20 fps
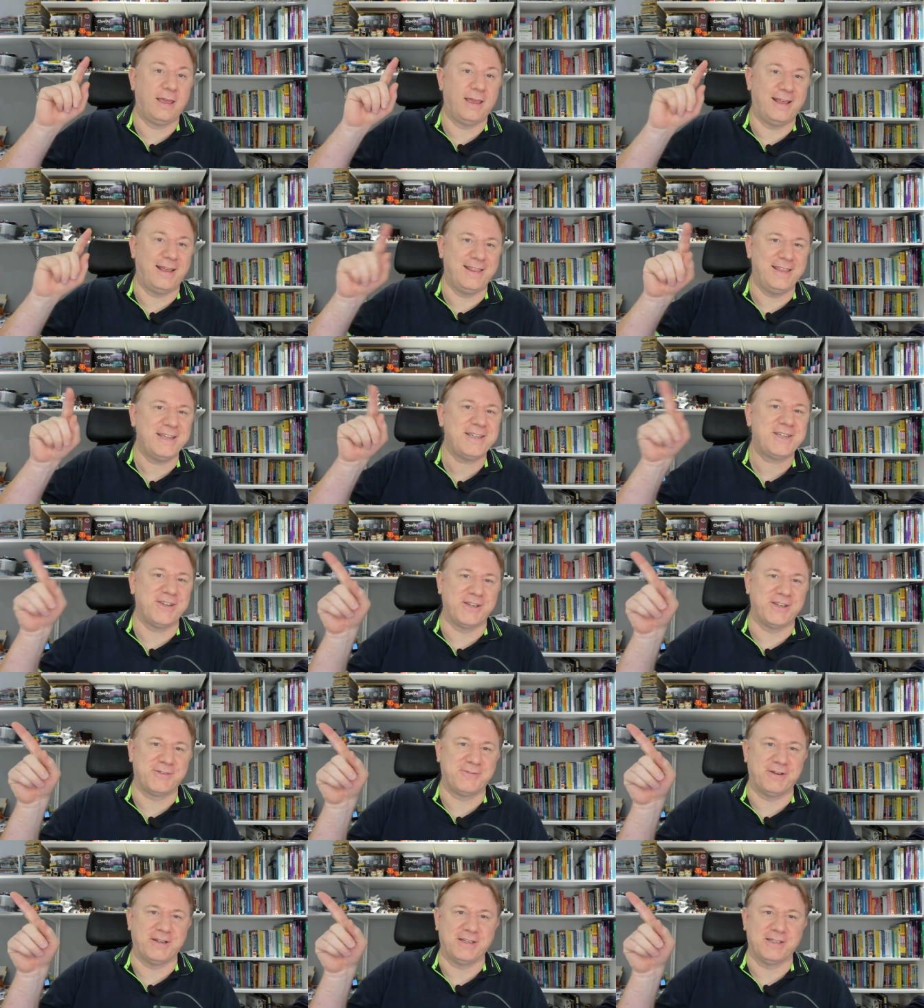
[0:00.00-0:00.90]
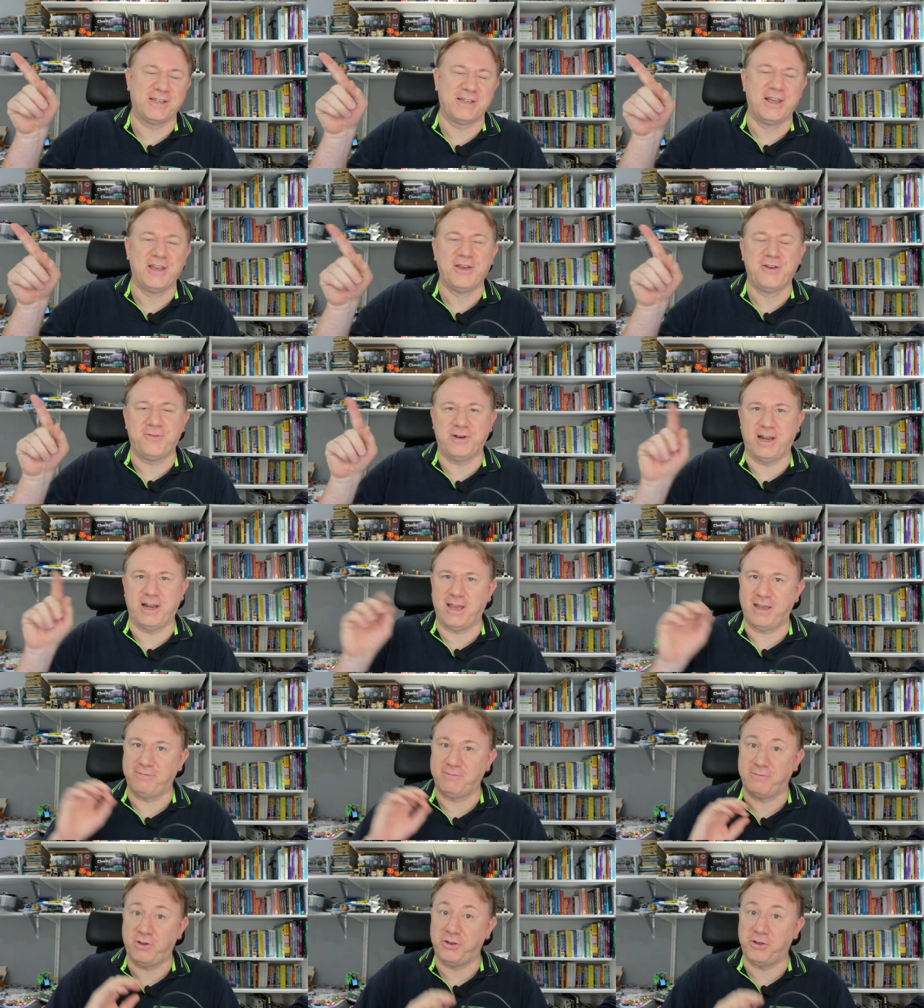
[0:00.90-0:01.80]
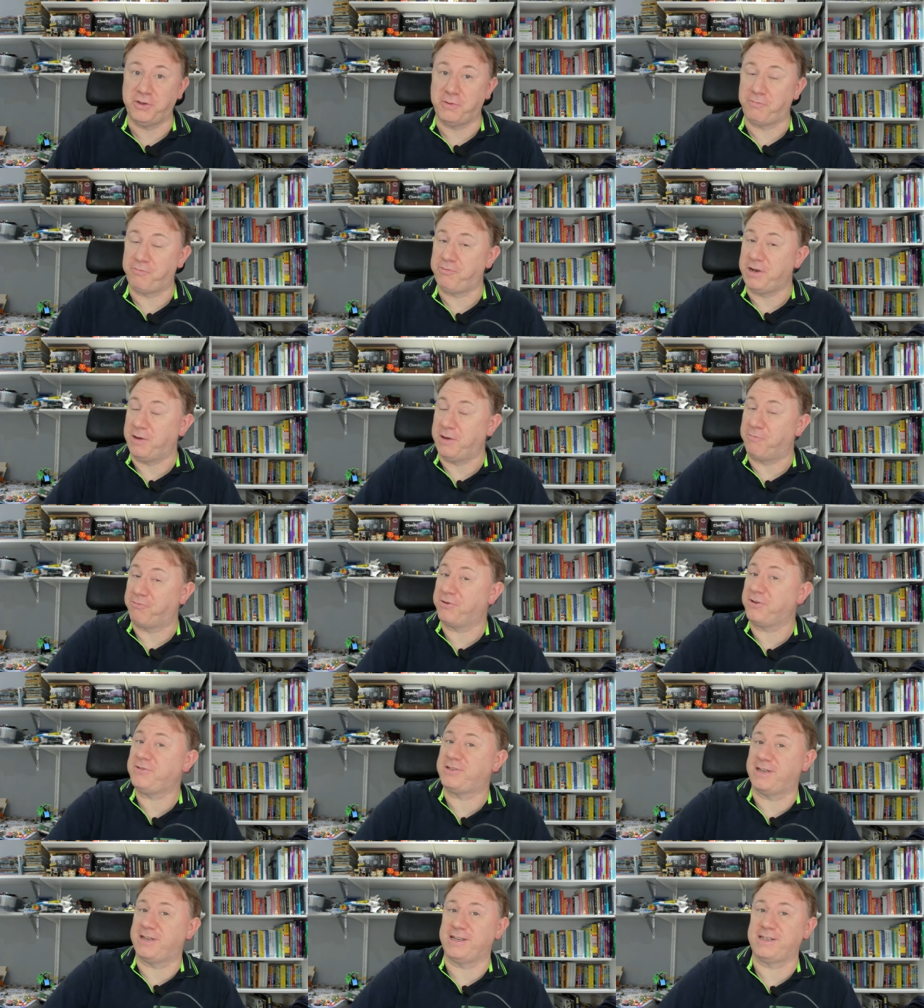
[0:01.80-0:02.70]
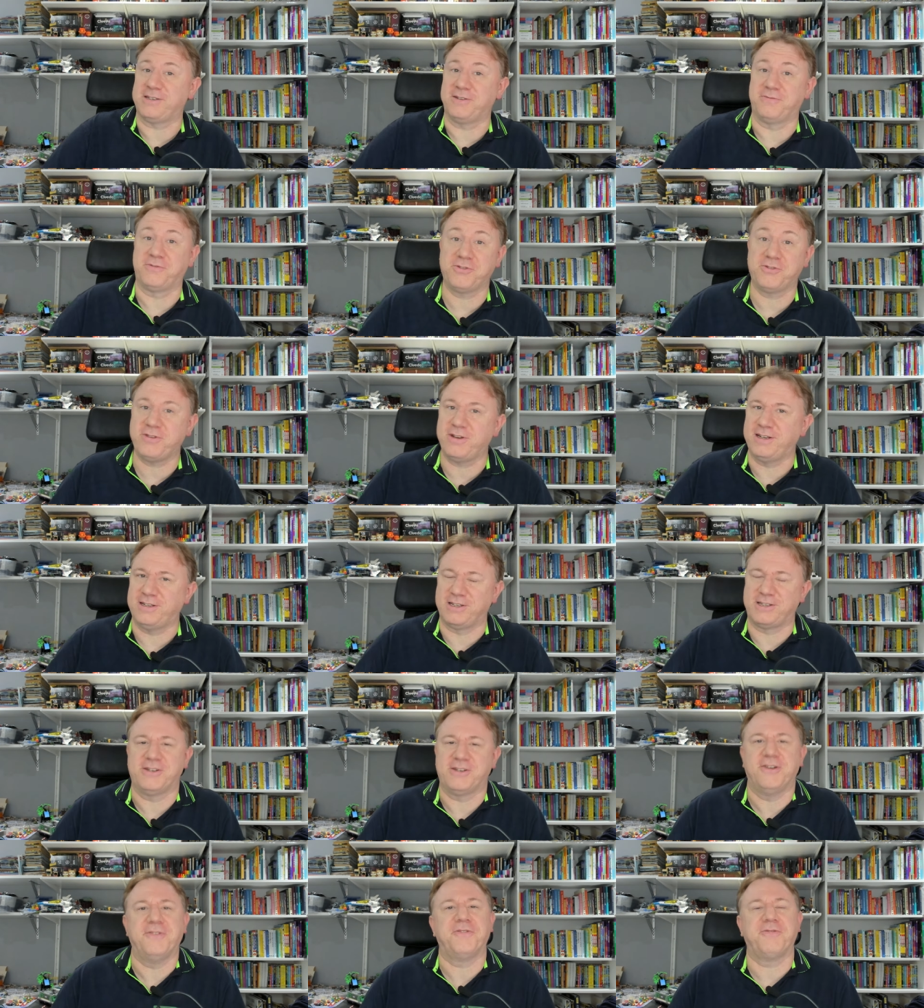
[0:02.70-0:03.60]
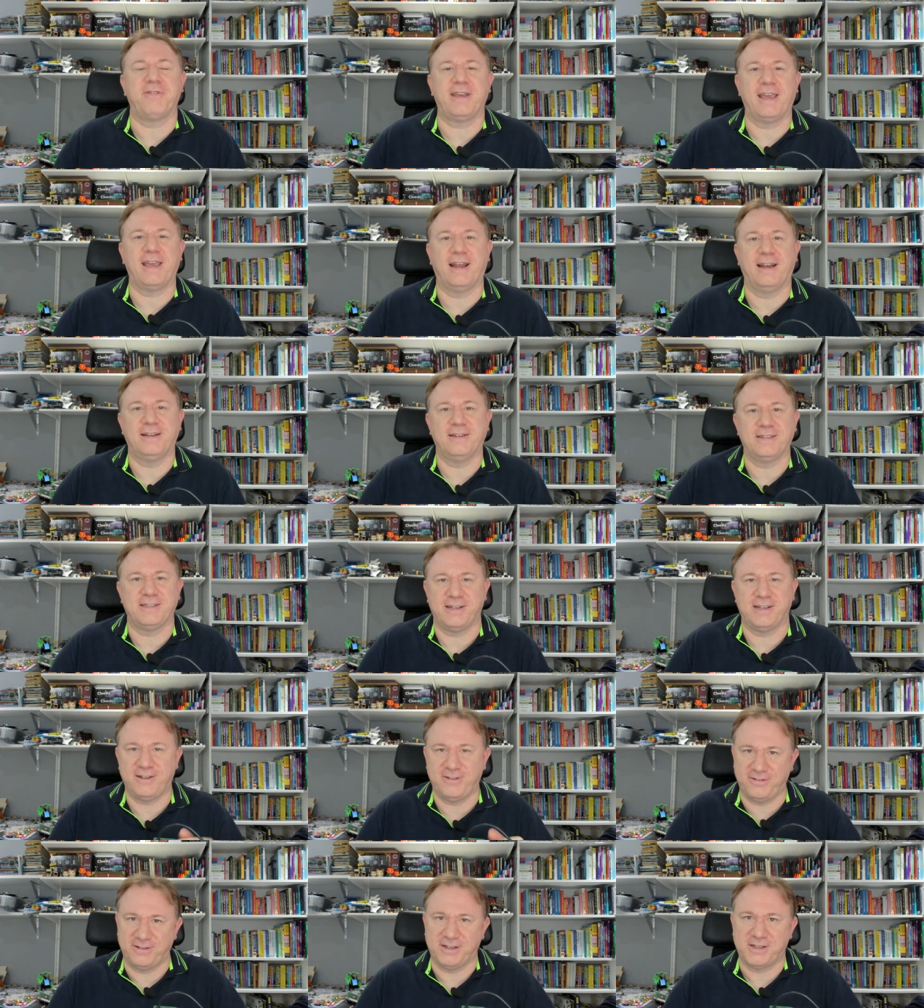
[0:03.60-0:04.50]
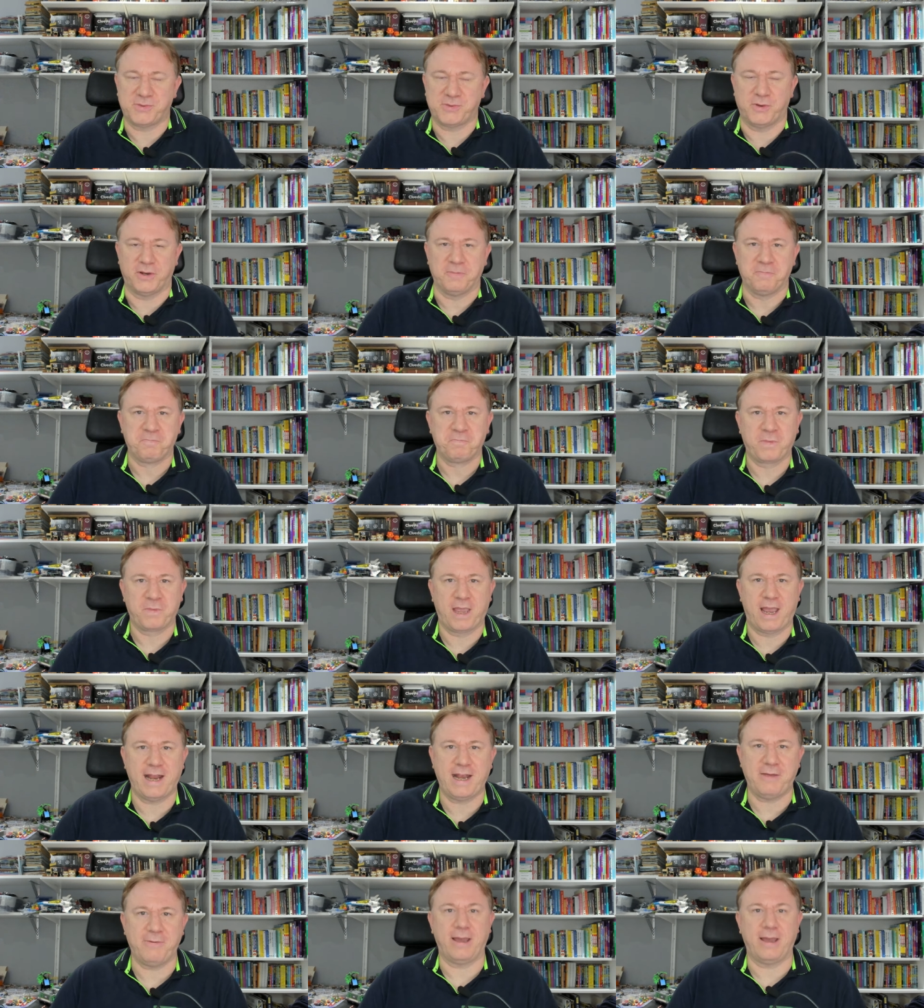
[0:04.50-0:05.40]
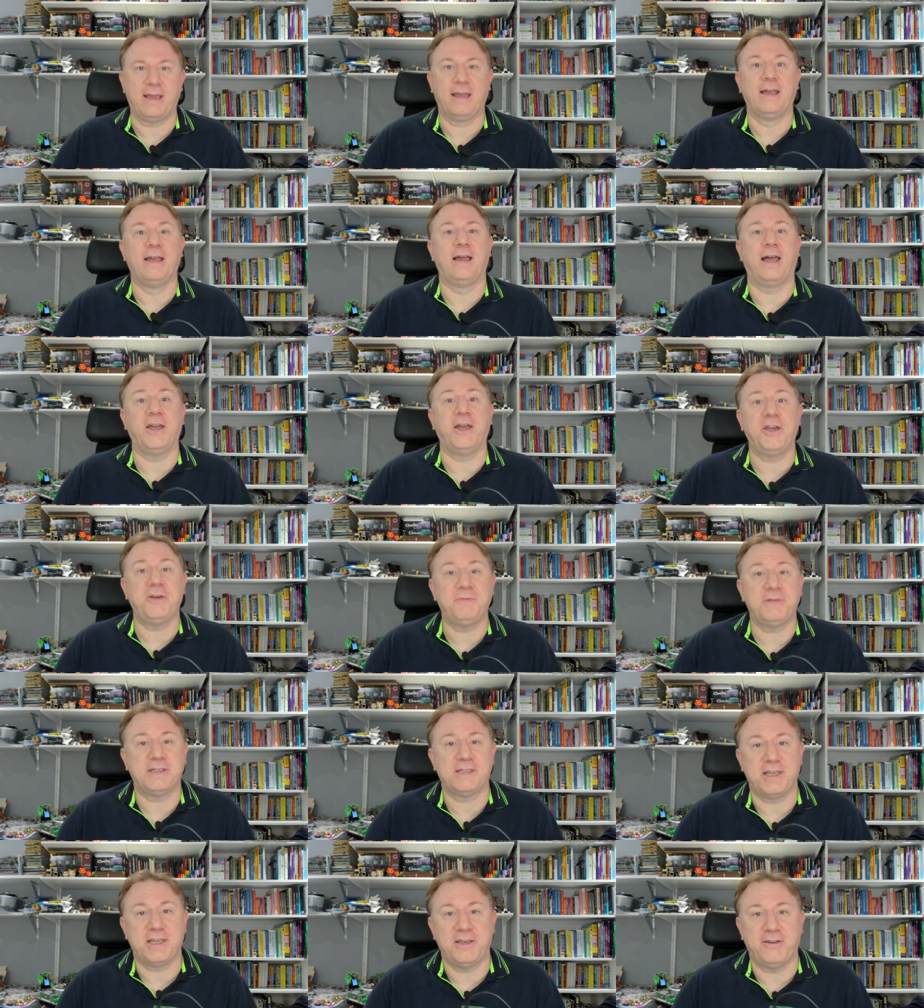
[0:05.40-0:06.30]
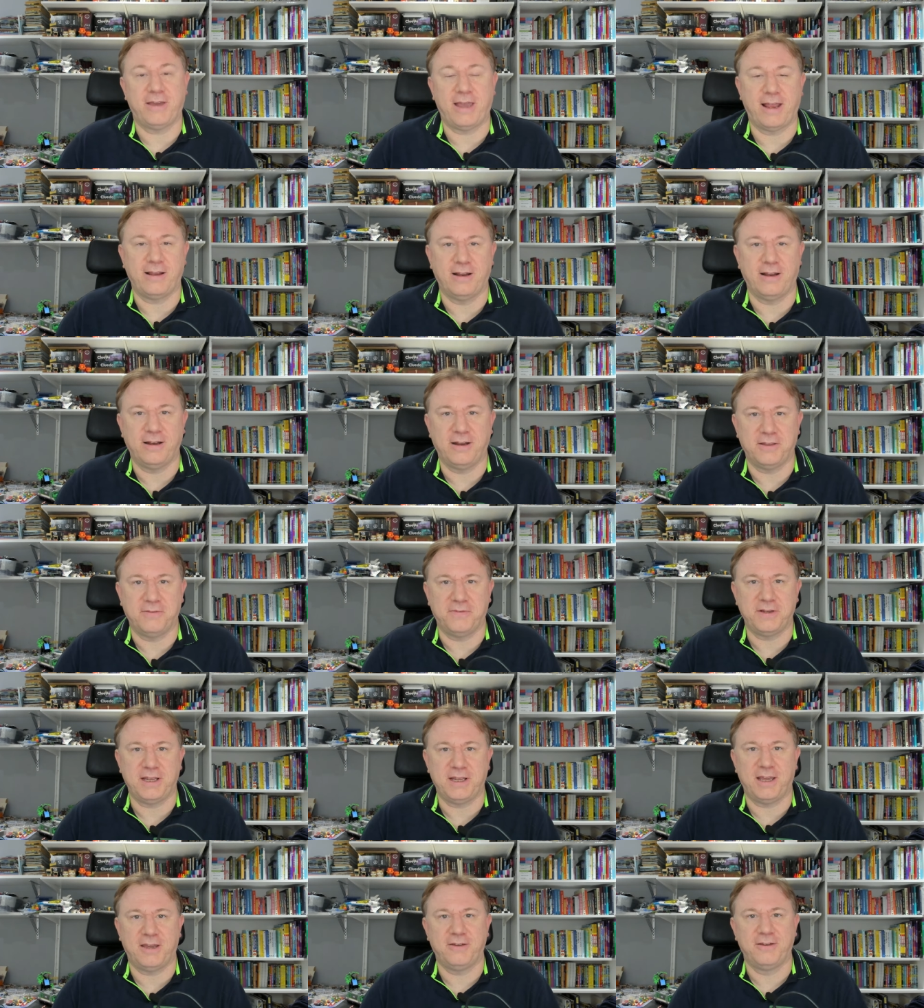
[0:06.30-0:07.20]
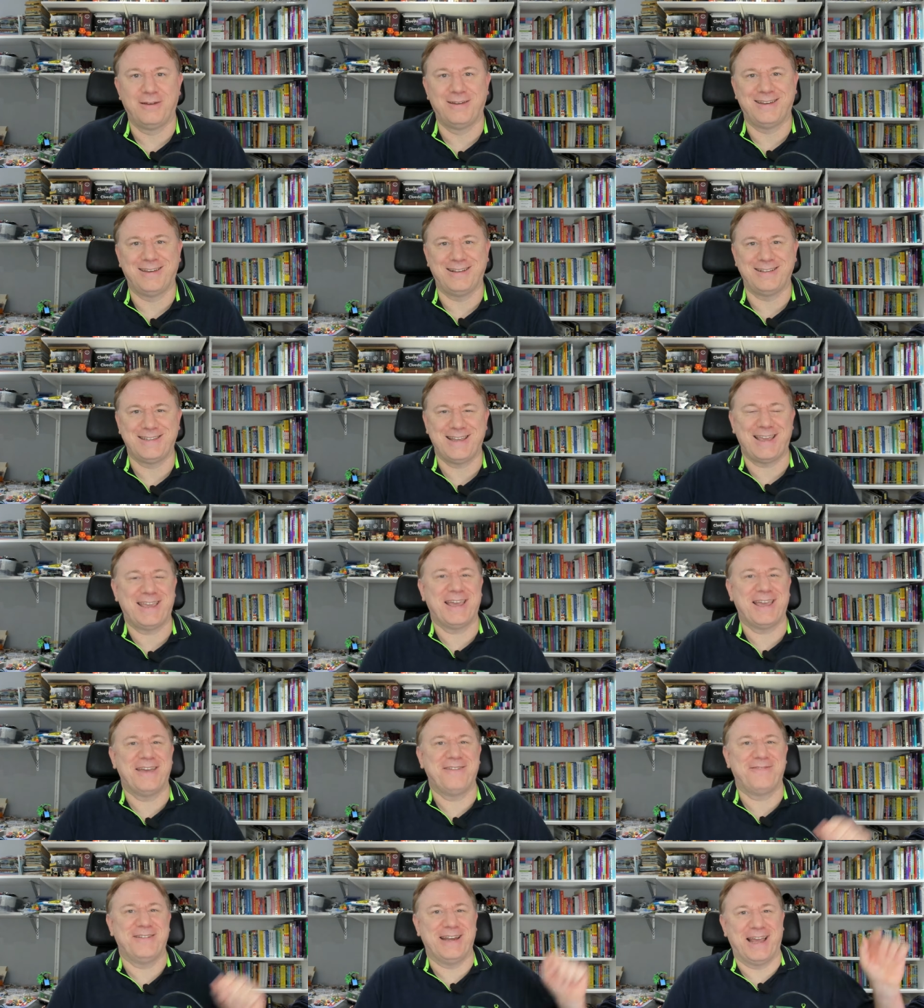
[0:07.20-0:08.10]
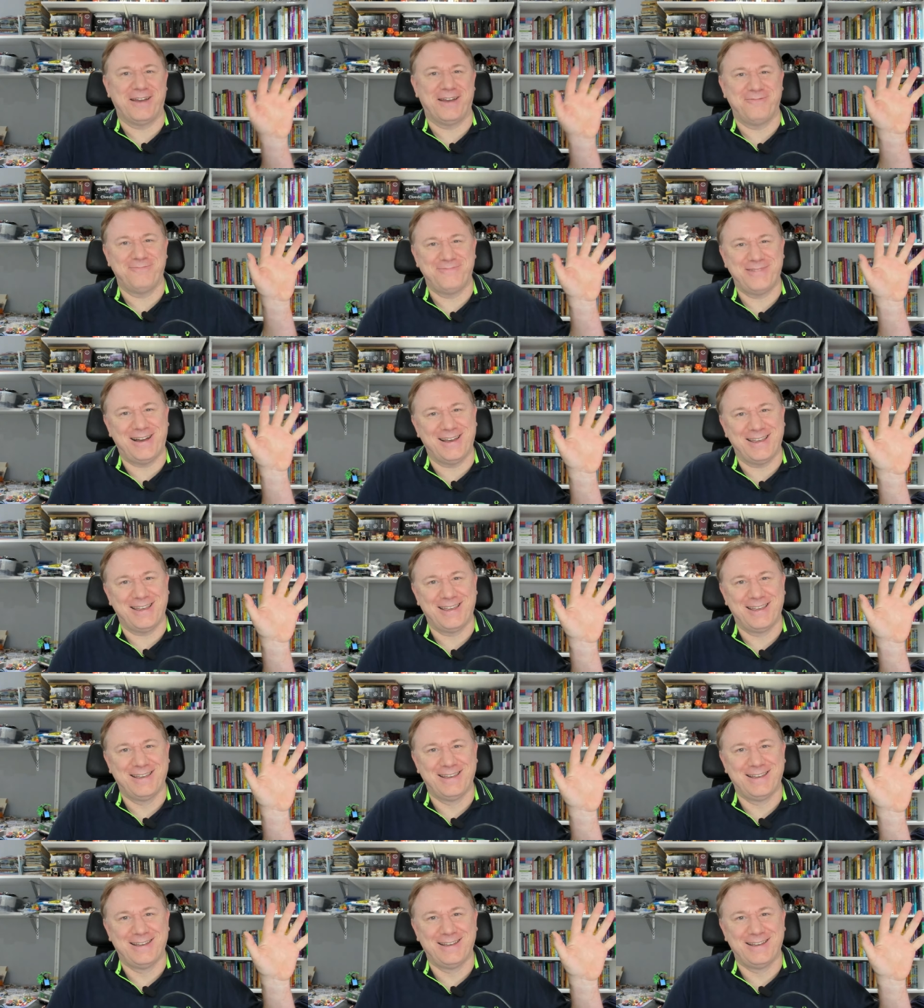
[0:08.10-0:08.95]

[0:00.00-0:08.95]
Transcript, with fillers: and this year's ones when I am on the, in the process of trying to solve three calendars, including this one. Anyway, I hope to see you again in another video, and take care for now. Bye.